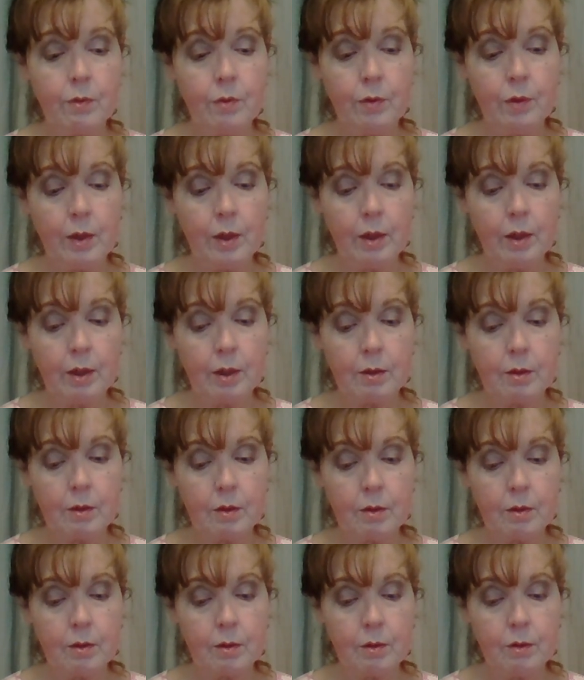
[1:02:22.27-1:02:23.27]
that
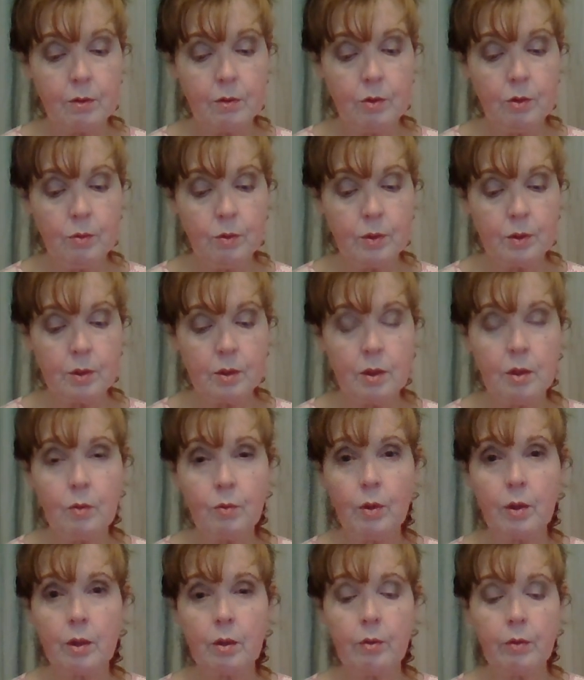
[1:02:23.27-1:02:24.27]
you will see
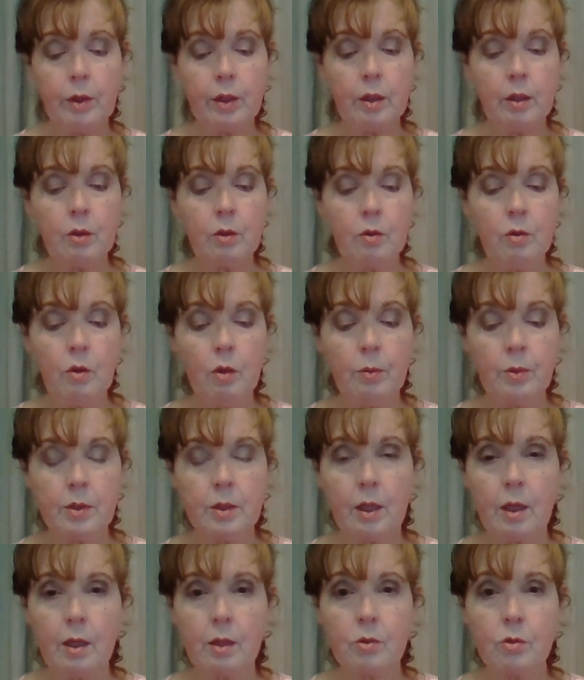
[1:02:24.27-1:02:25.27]
what a great and noble
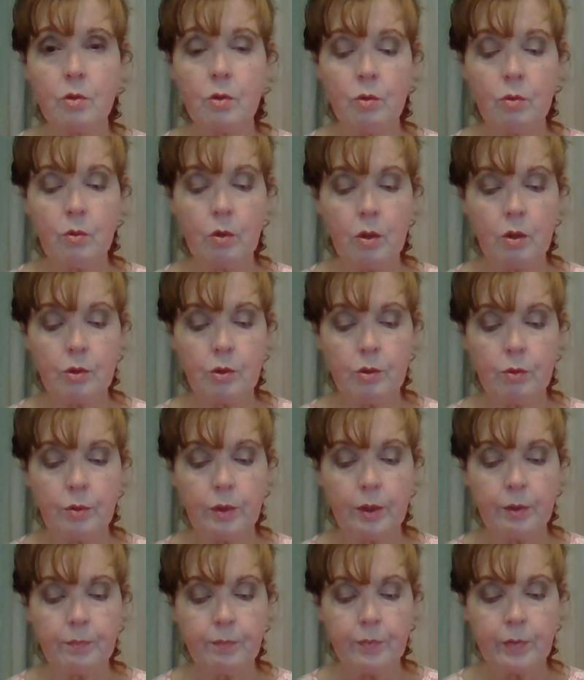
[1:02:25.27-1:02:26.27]
task you are
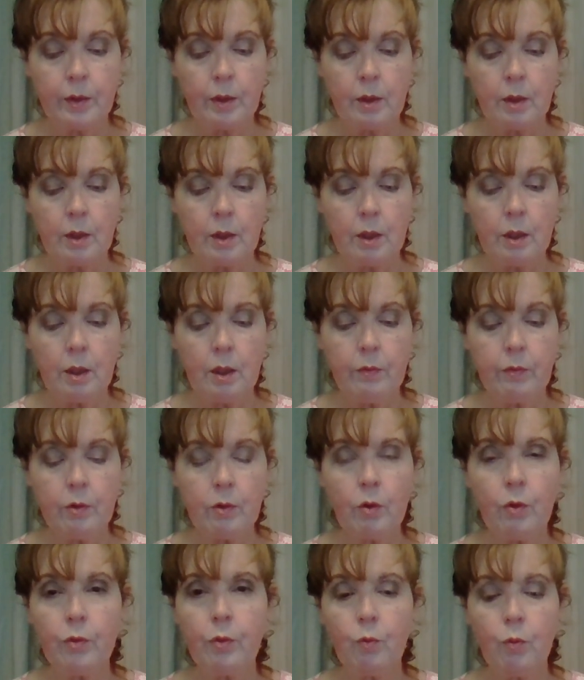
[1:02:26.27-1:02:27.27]
doing, even
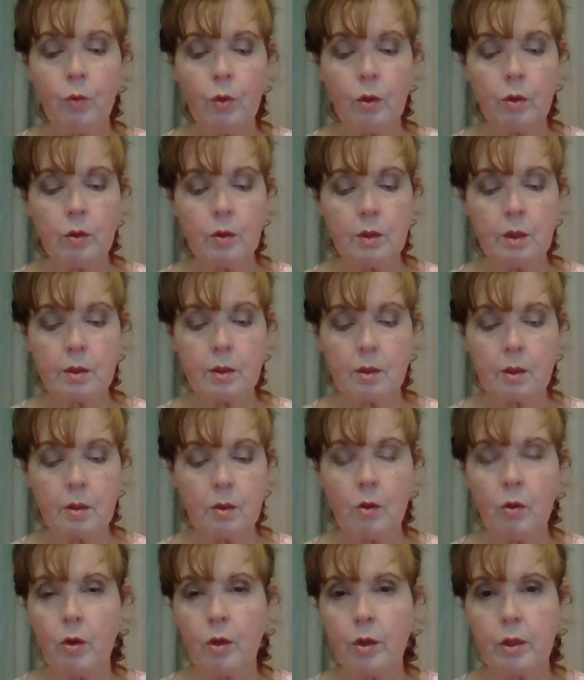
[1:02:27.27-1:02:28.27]
though the world doesn't
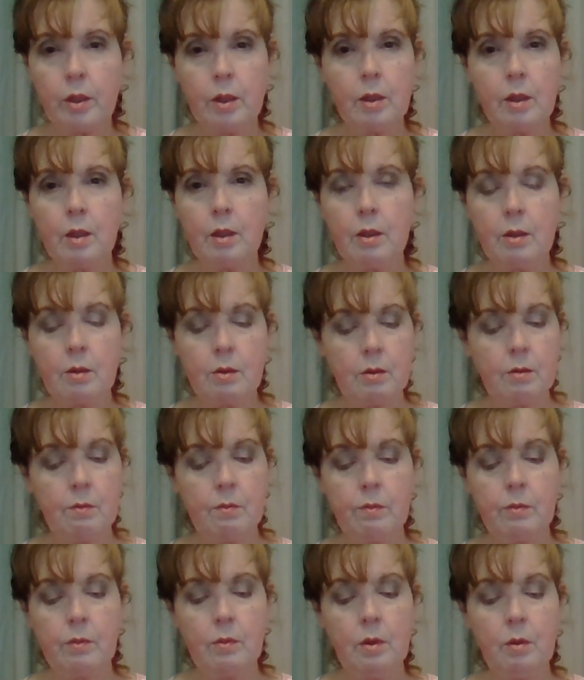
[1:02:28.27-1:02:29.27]
laud it as
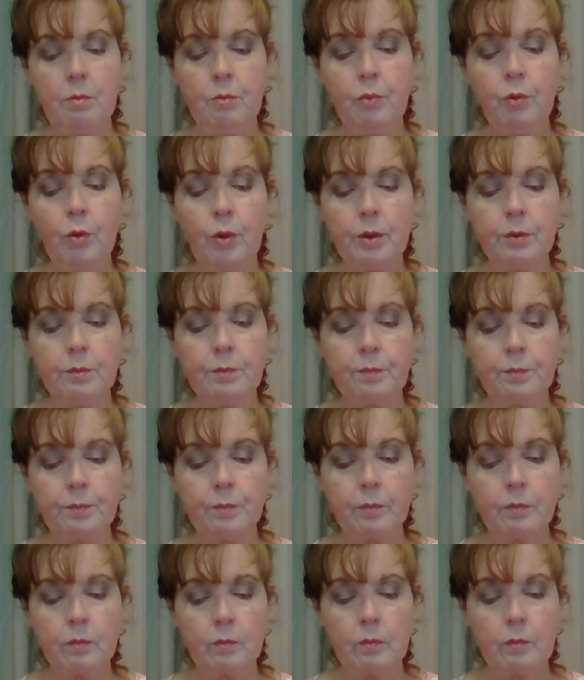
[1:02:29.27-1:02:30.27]
important.
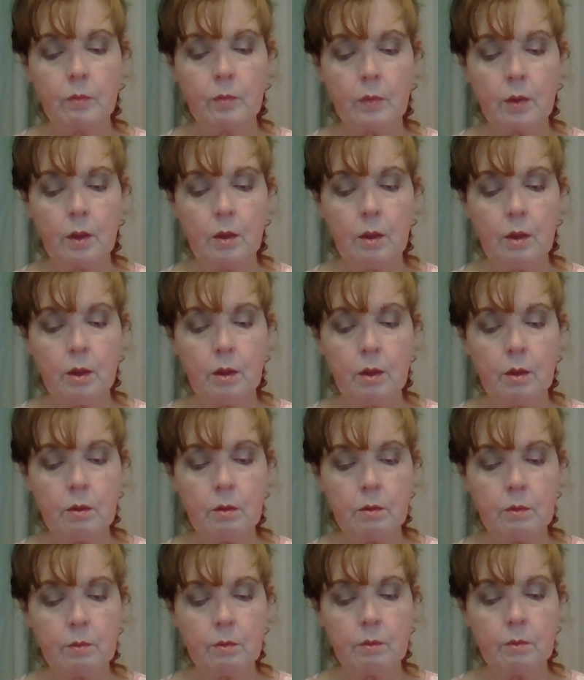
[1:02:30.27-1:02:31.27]
Uh,
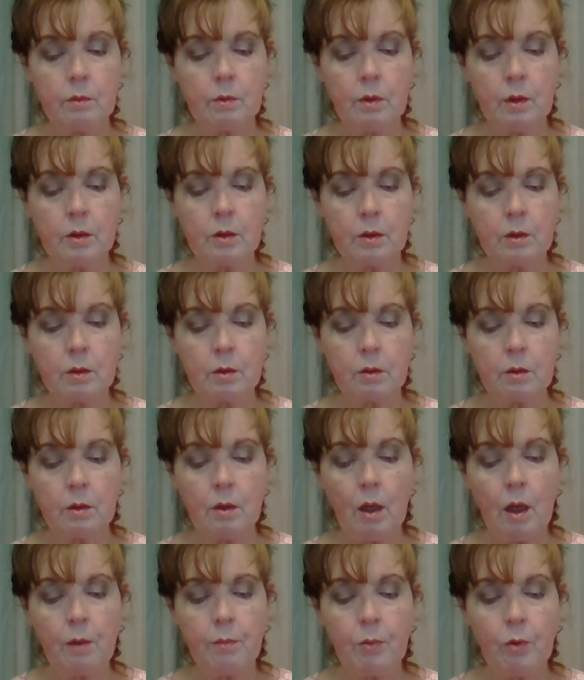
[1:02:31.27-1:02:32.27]
a
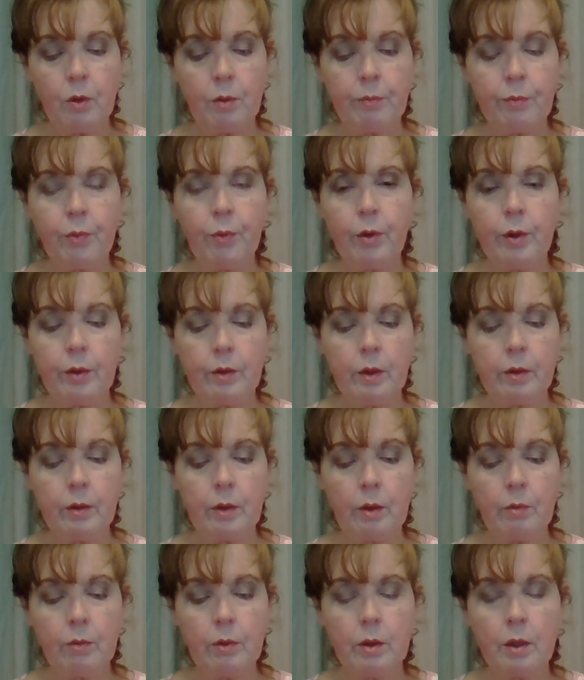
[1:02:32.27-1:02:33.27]
lot more important than
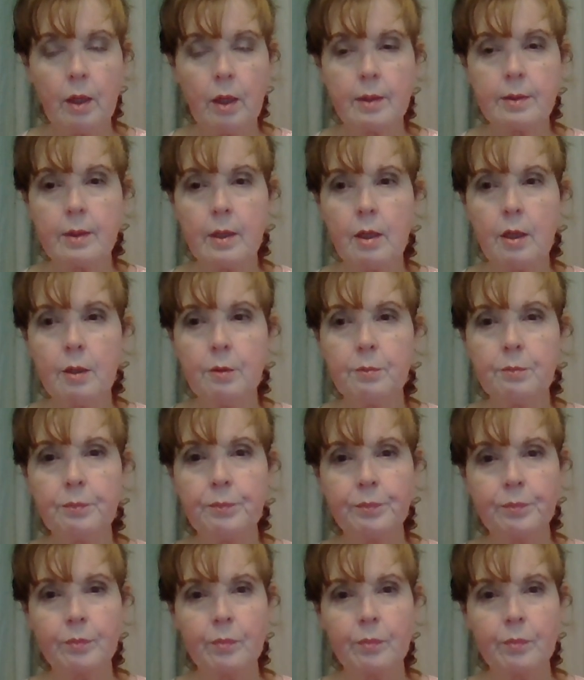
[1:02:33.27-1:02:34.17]
they realize. And